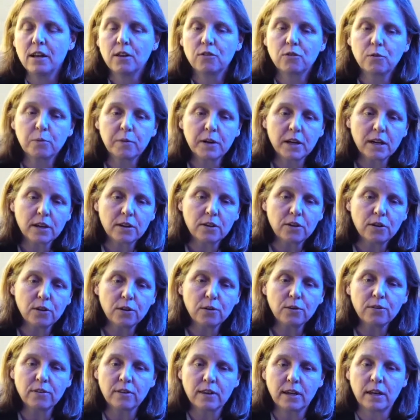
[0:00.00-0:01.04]
So we could
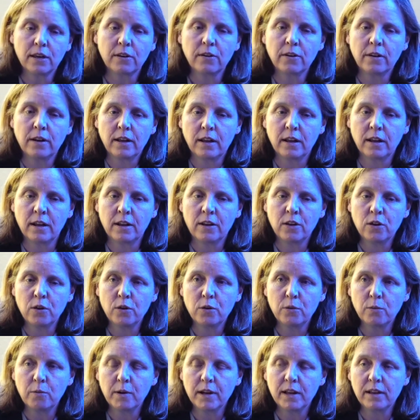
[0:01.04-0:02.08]
use the internet in
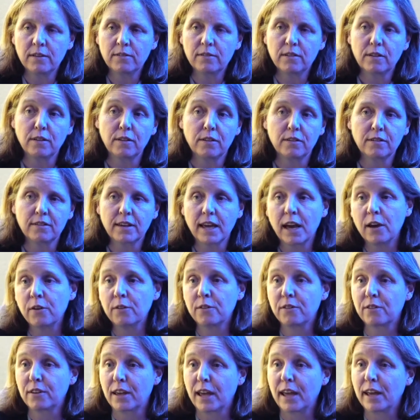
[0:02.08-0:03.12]
new ways to scout
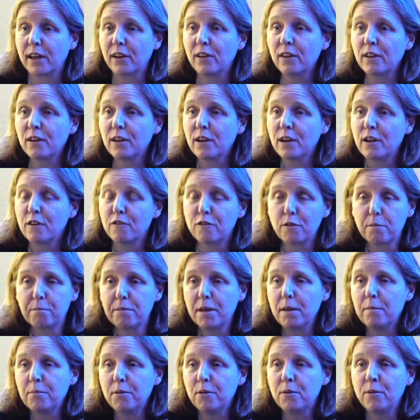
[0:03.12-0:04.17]
and scale for
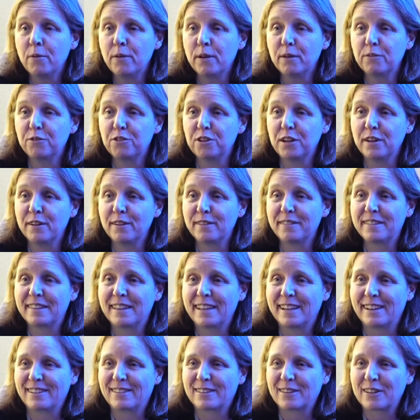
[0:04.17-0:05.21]
people who have genius
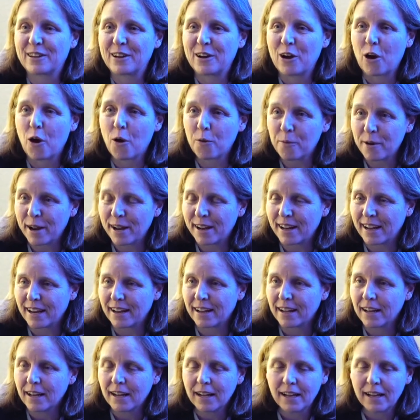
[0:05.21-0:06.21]
things already.